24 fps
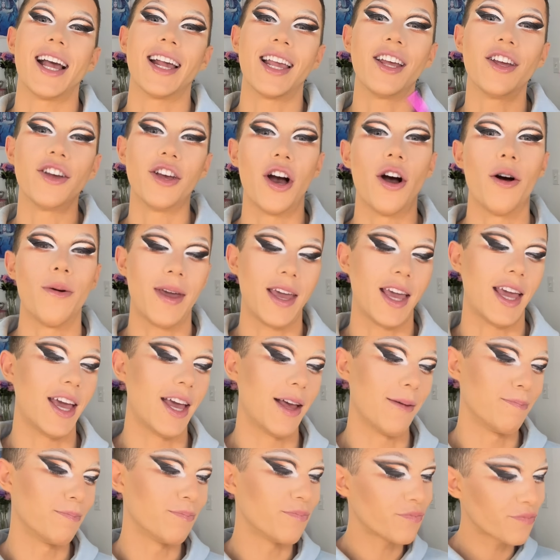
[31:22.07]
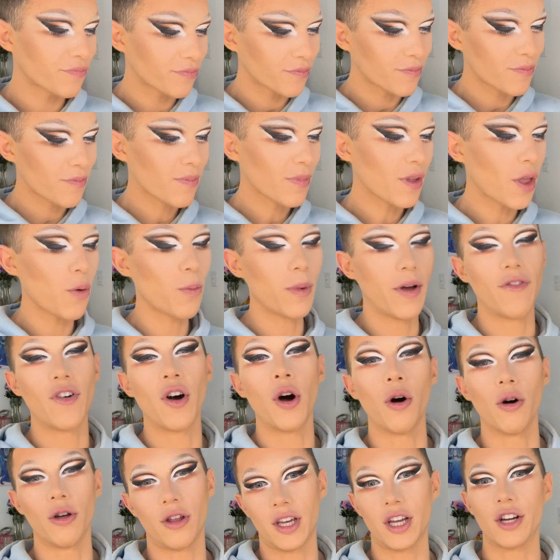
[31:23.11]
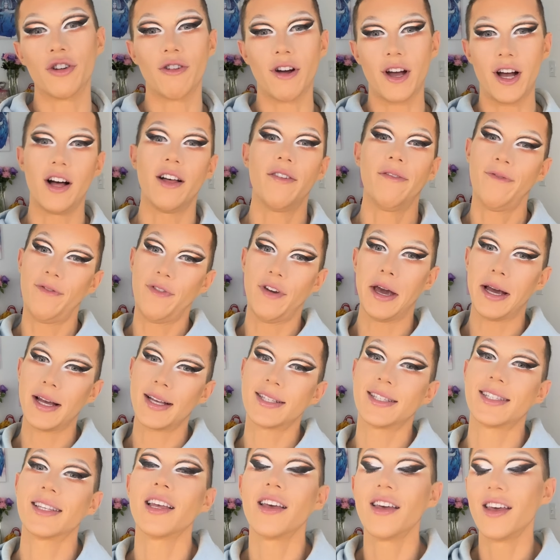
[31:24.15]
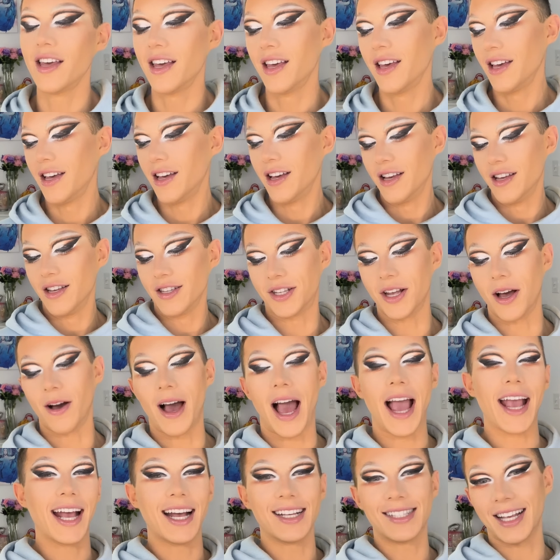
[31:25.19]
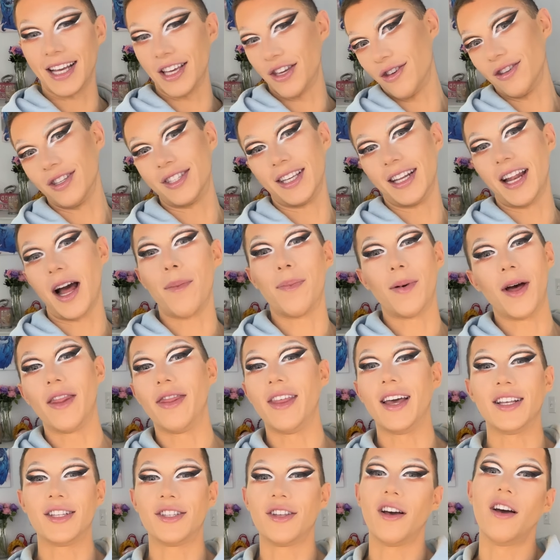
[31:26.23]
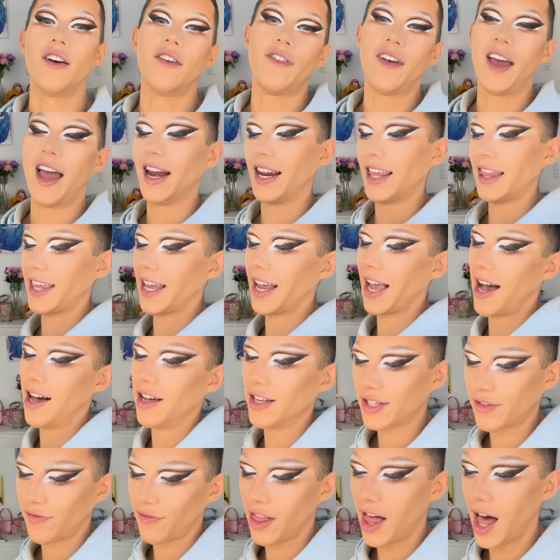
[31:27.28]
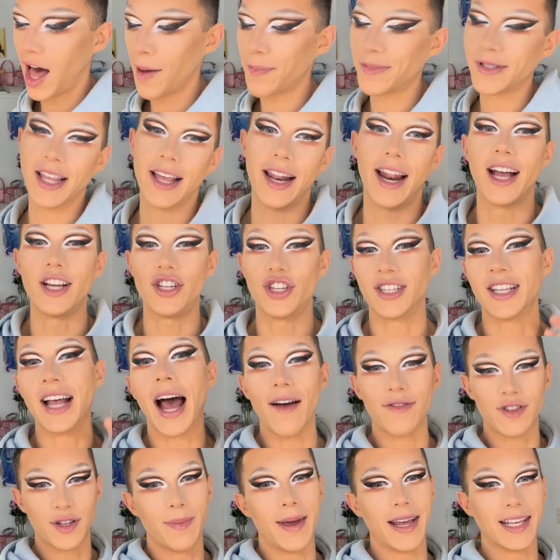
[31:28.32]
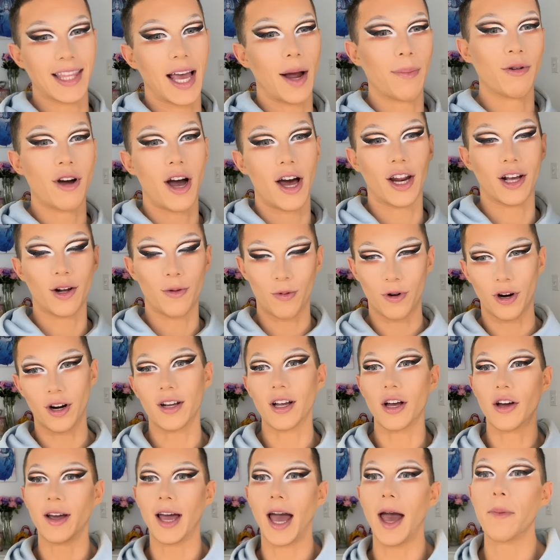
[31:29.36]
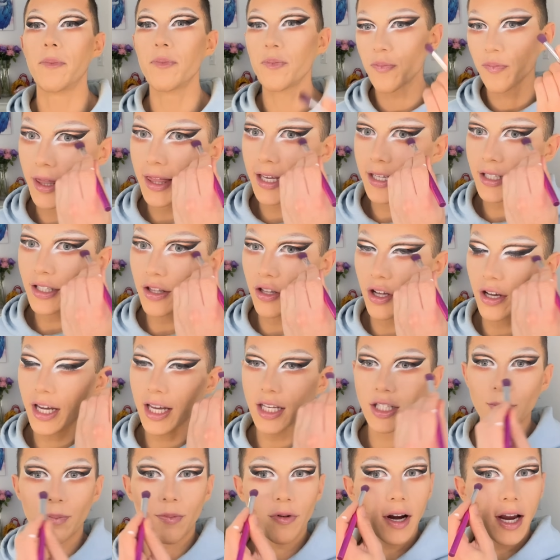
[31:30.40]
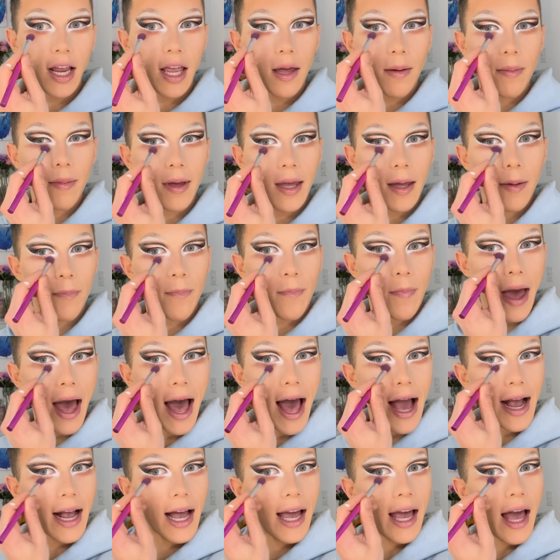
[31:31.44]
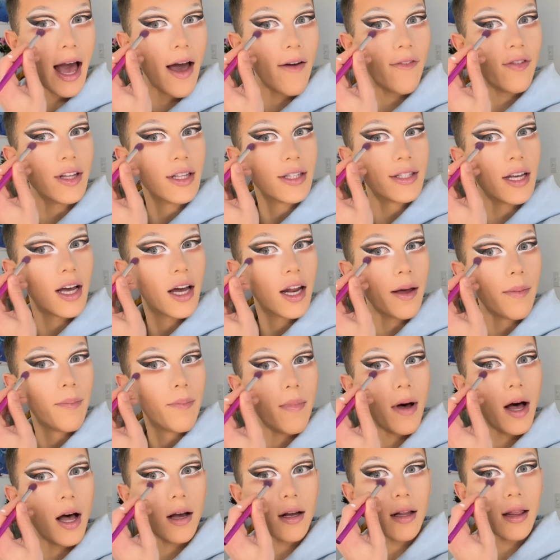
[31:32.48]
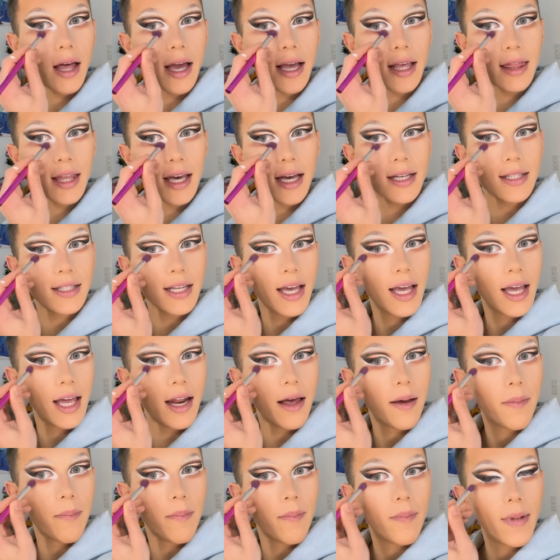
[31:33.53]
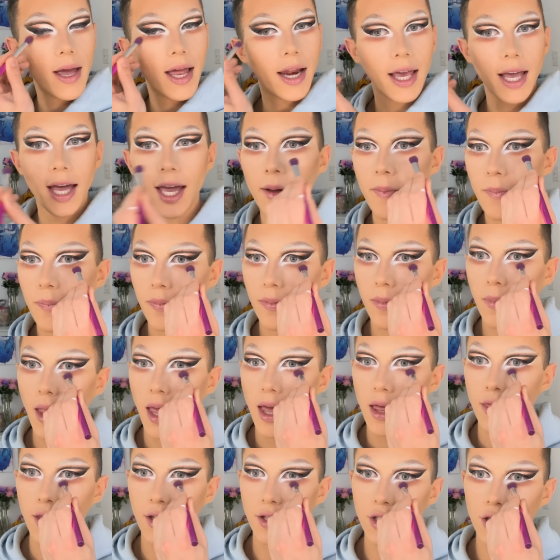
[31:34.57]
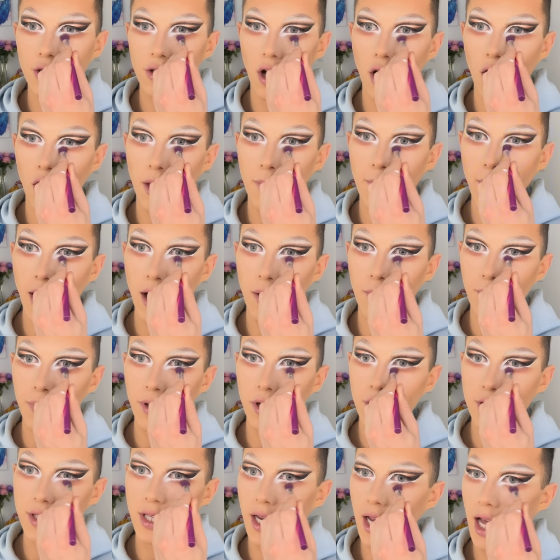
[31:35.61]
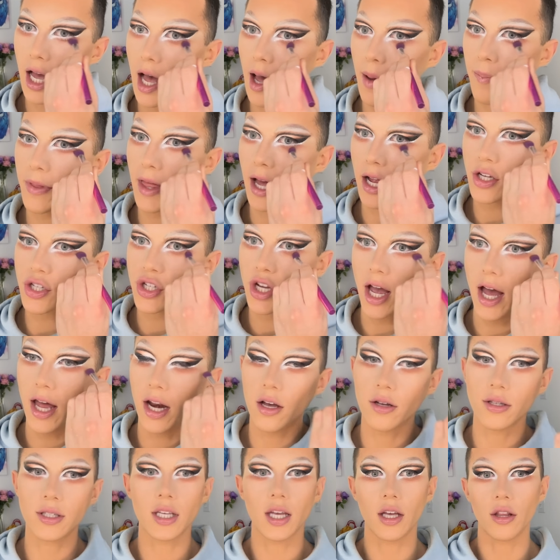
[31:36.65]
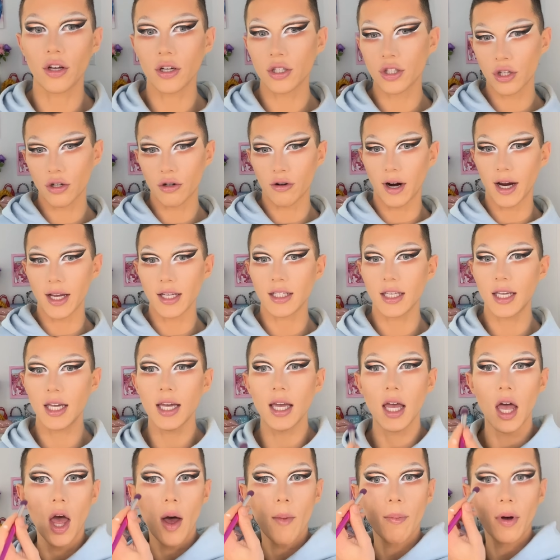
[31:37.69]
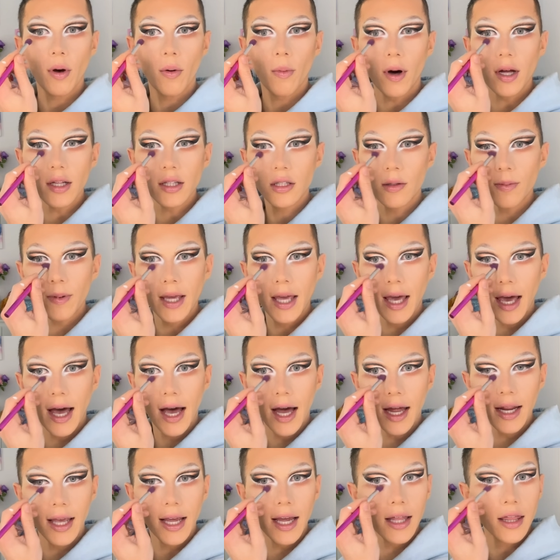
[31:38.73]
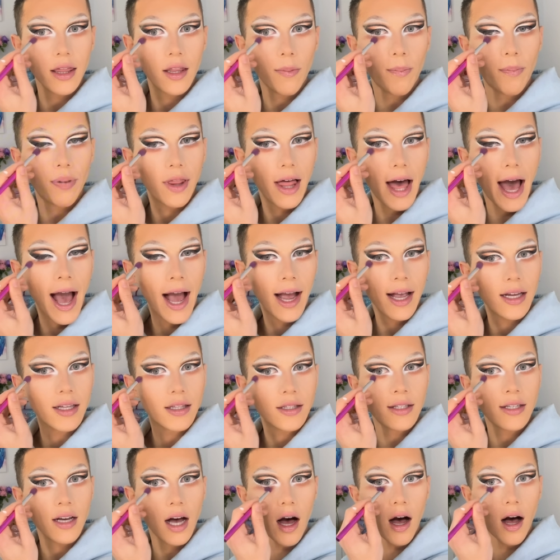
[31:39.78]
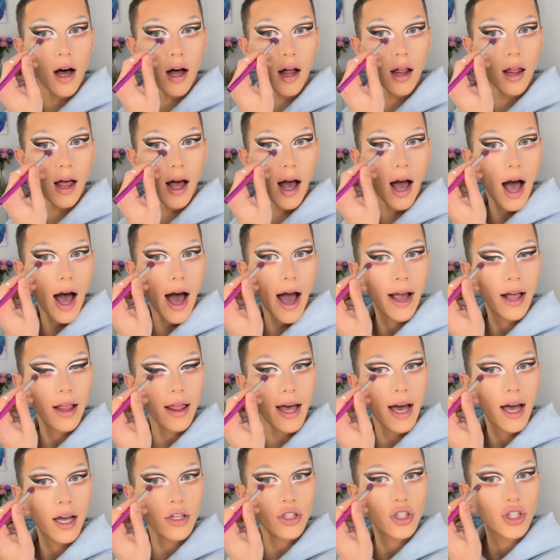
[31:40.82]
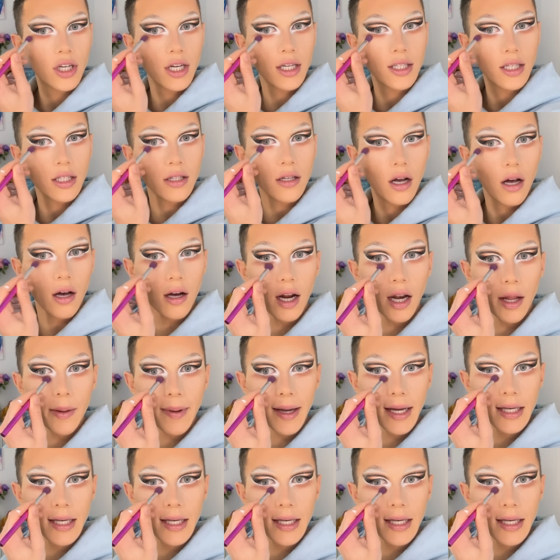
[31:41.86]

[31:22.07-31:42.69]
can go in with a holy grail and fix. So I guess I used it up on this. So if anything else flops, then I just have to make that product work. Okay. This look is bringing me back. I haven't done a mug like this in a minute. This is all about building up that shadow. See, it looks crazy, but once we add in the black doll eyelashes, it's all gonna make